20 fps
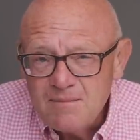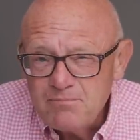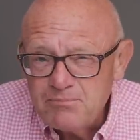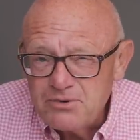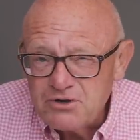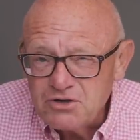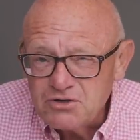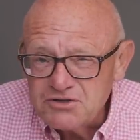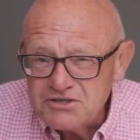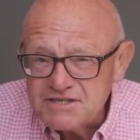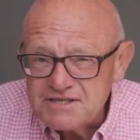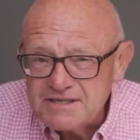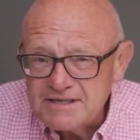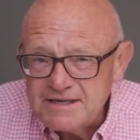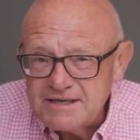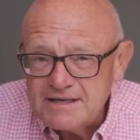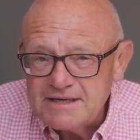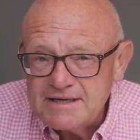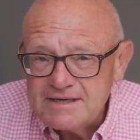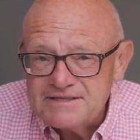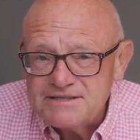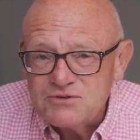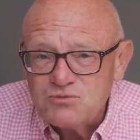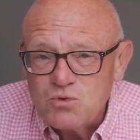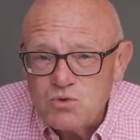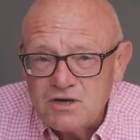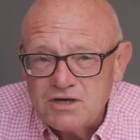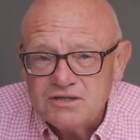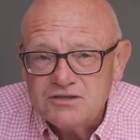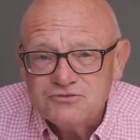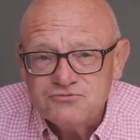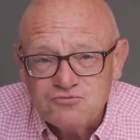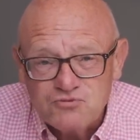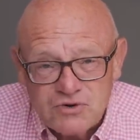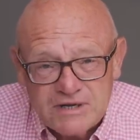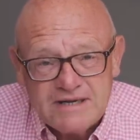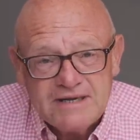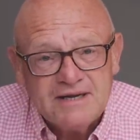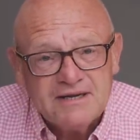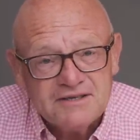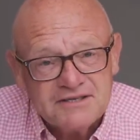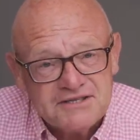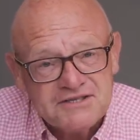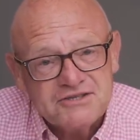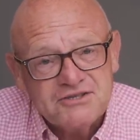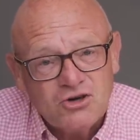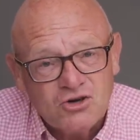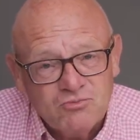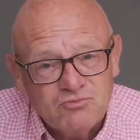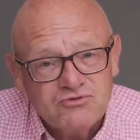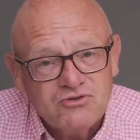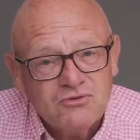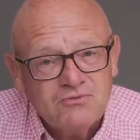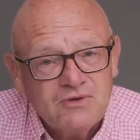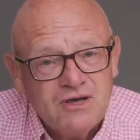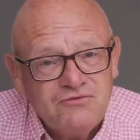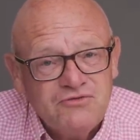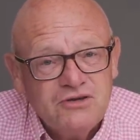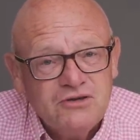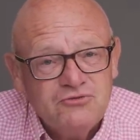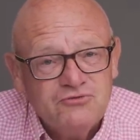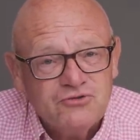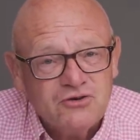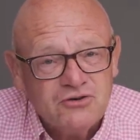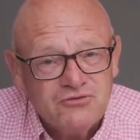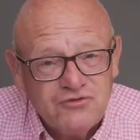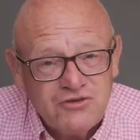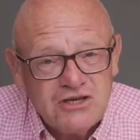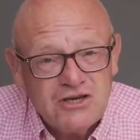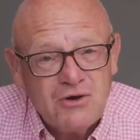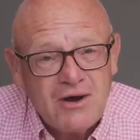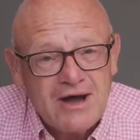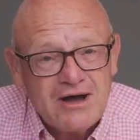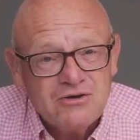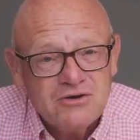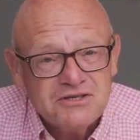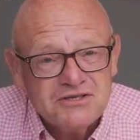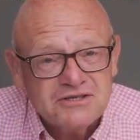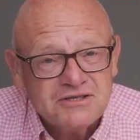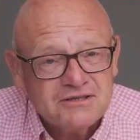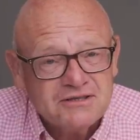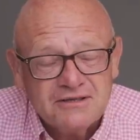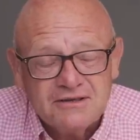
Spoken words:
But honestly, is the world really going to stop if you, for a few hours,